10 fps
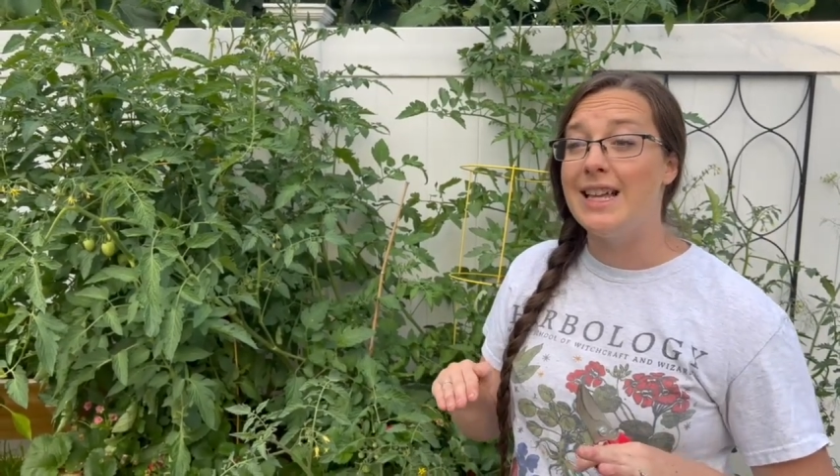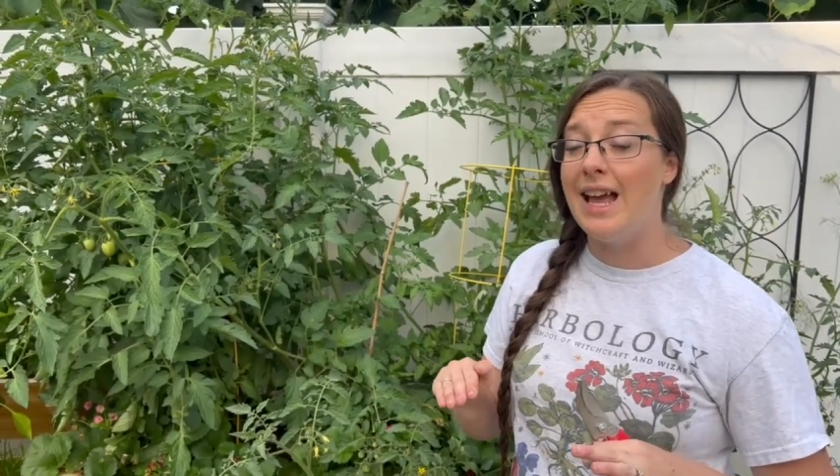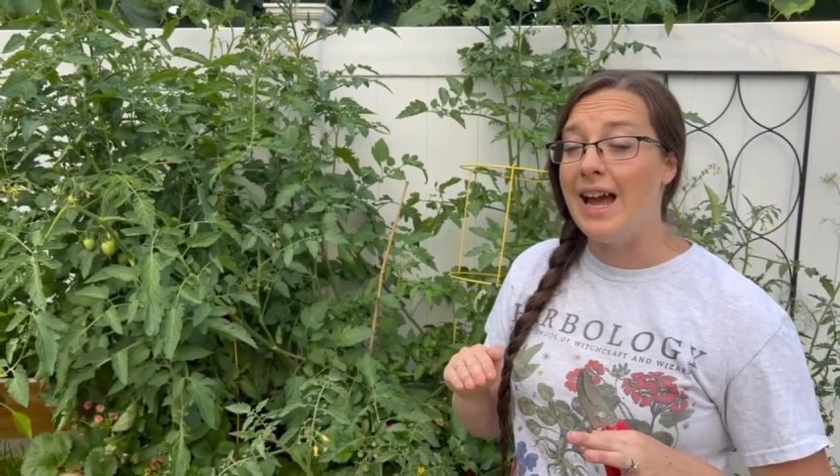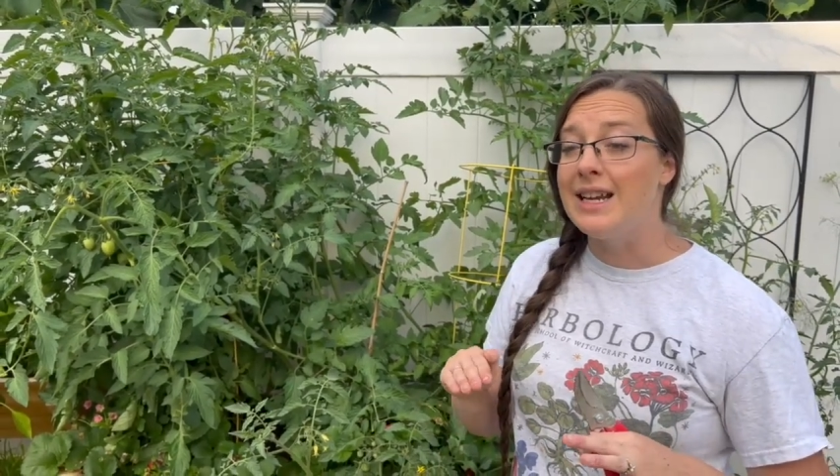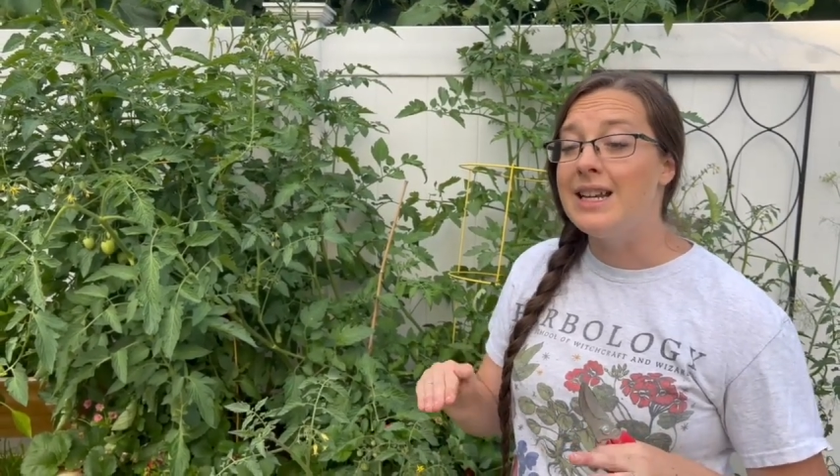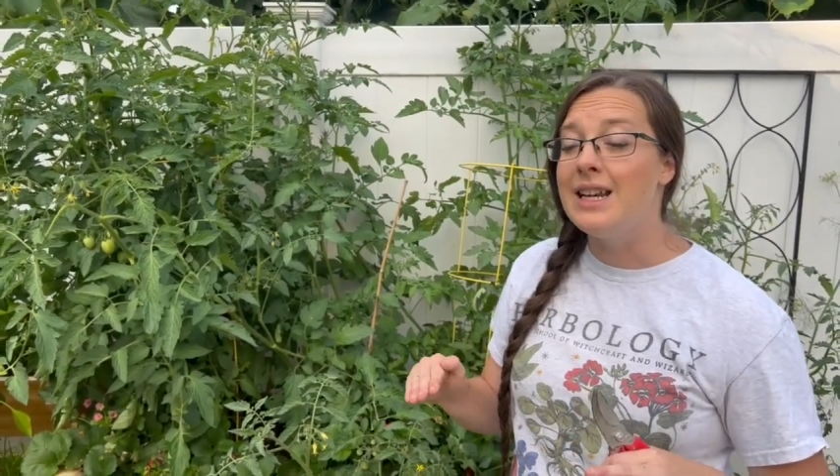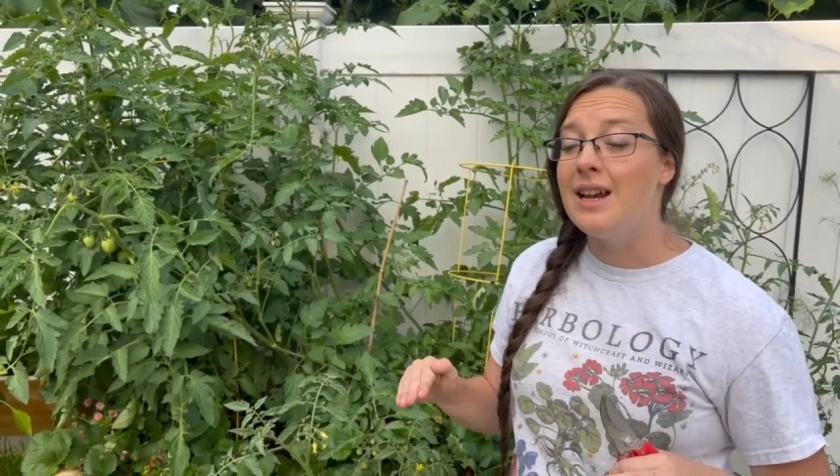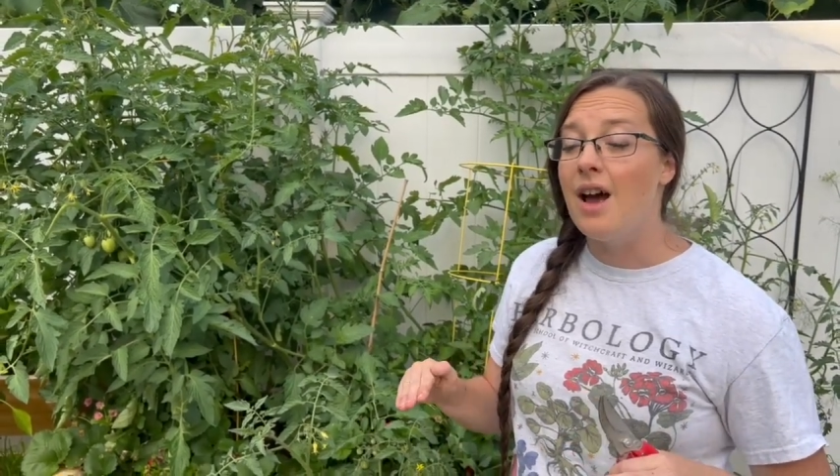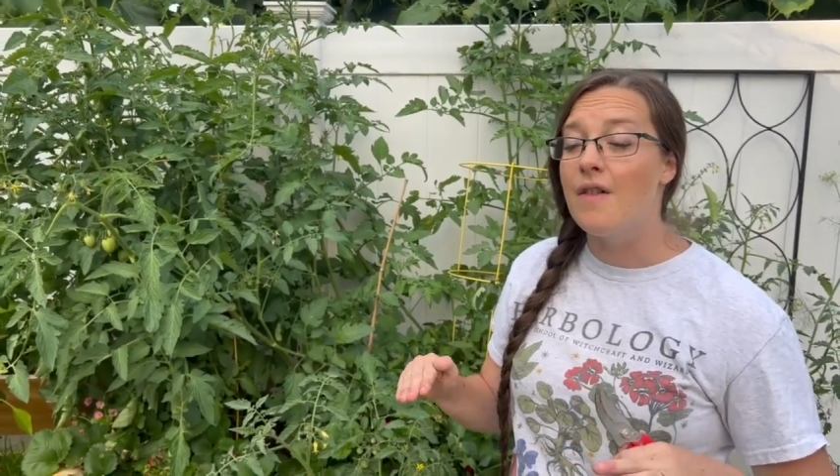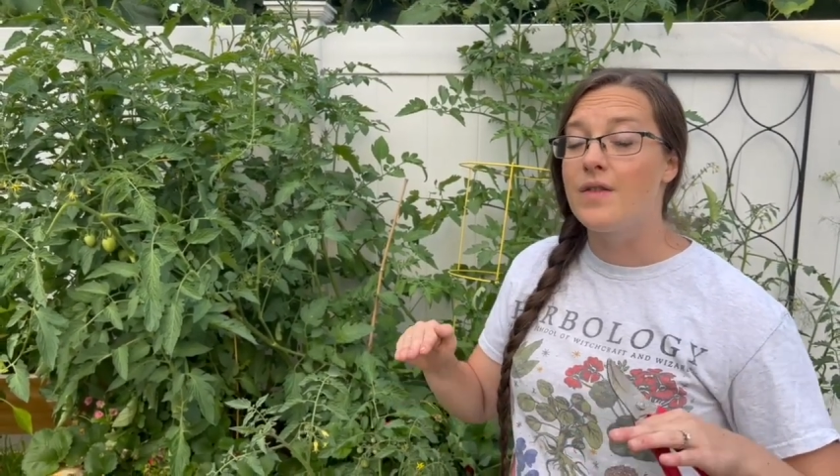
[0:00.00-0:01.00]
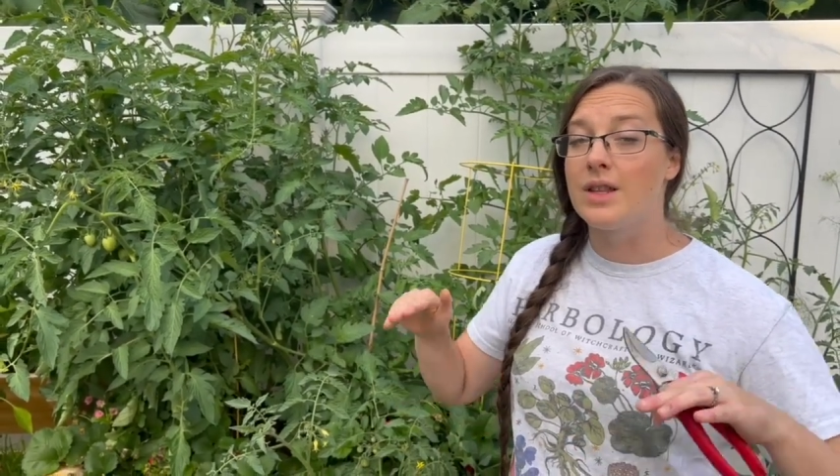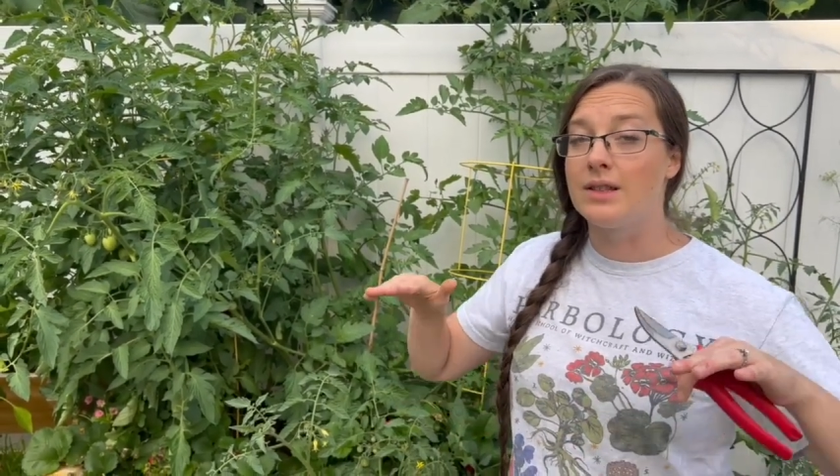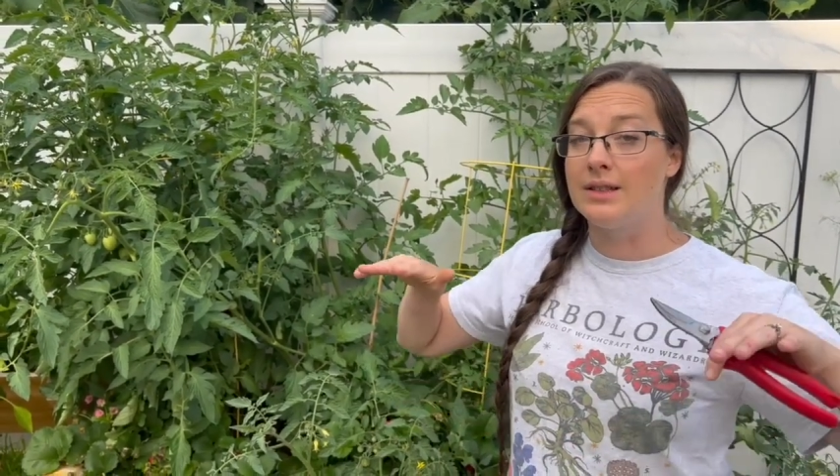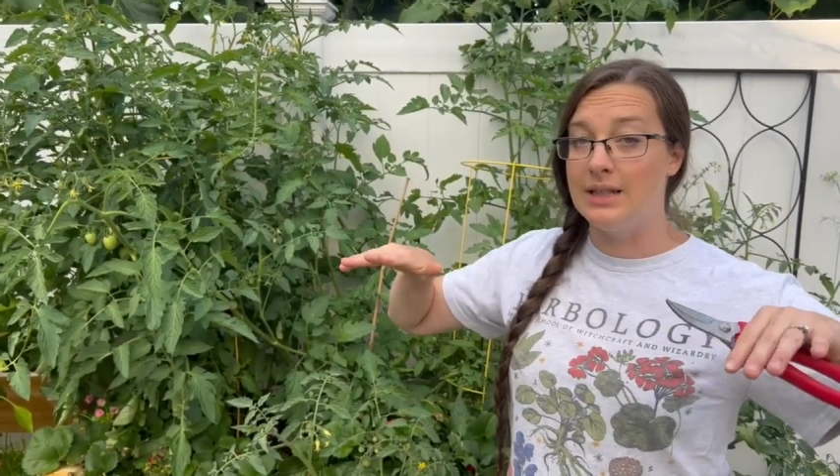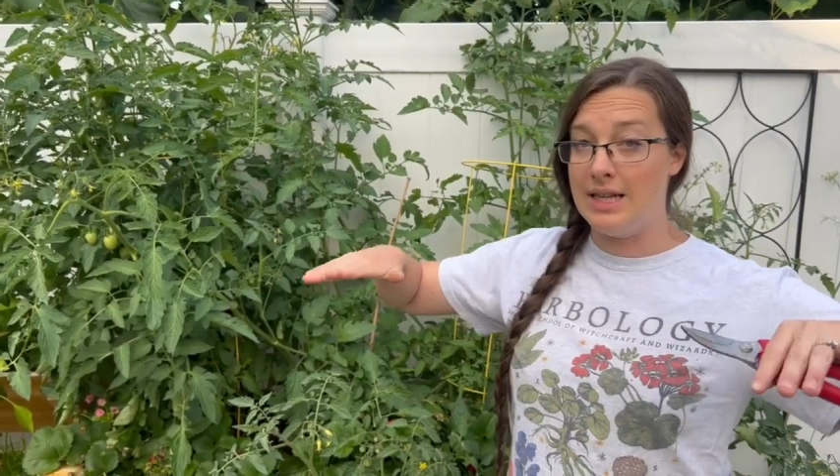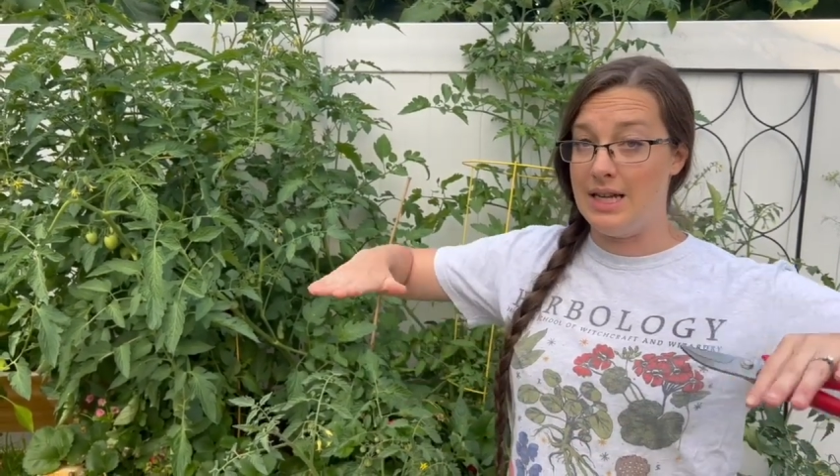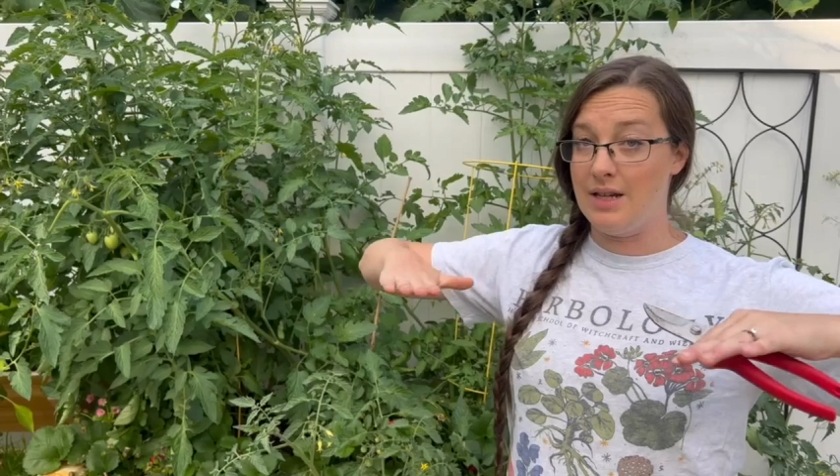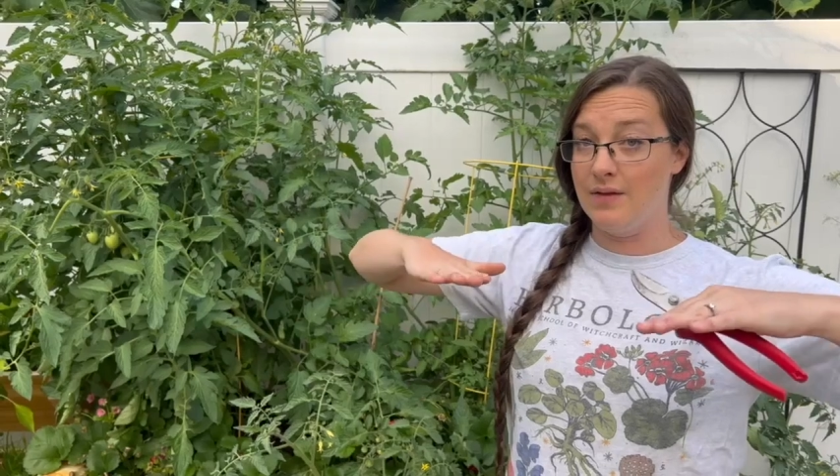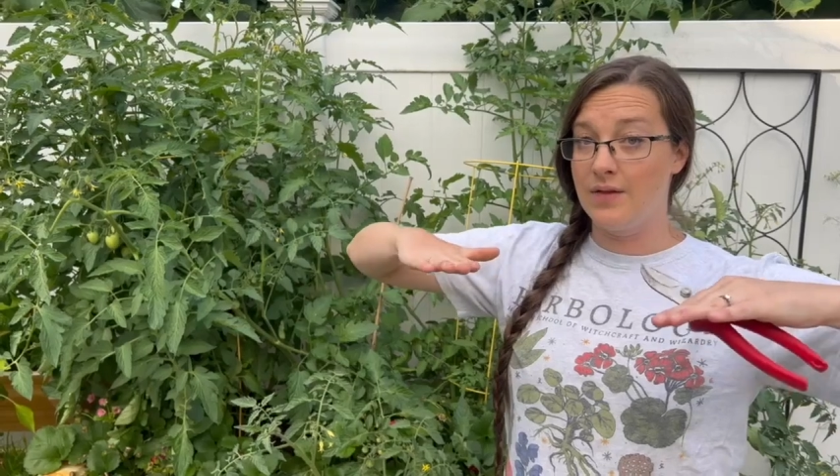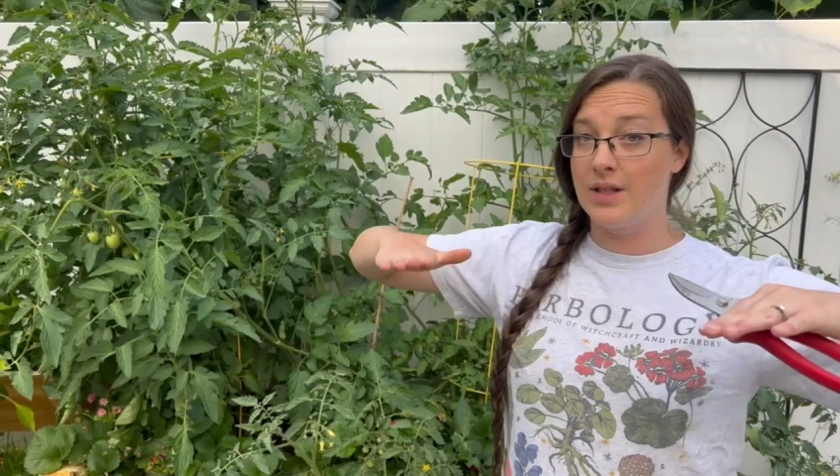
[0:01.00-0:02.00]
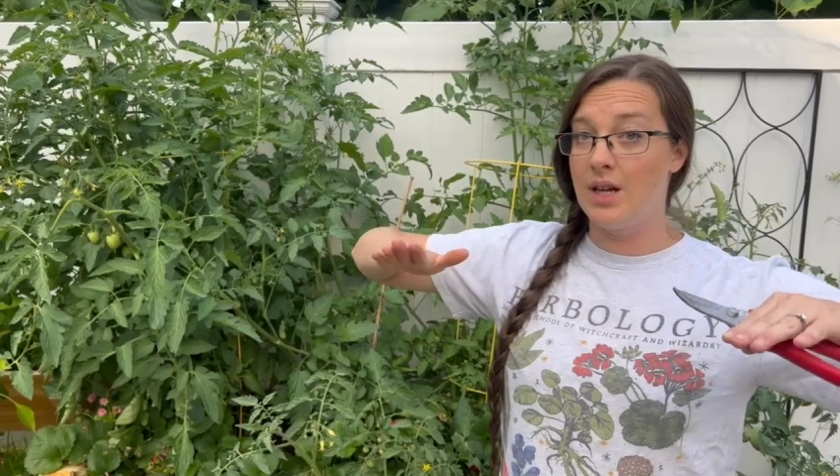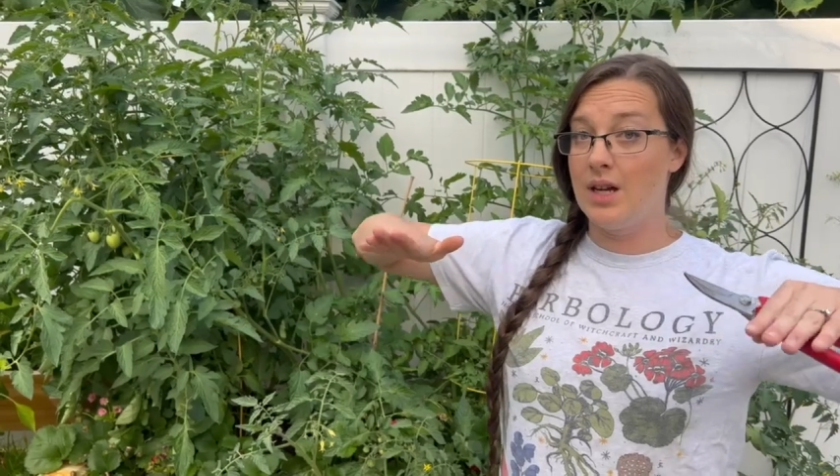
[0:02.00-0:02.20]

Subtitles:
any of the leaves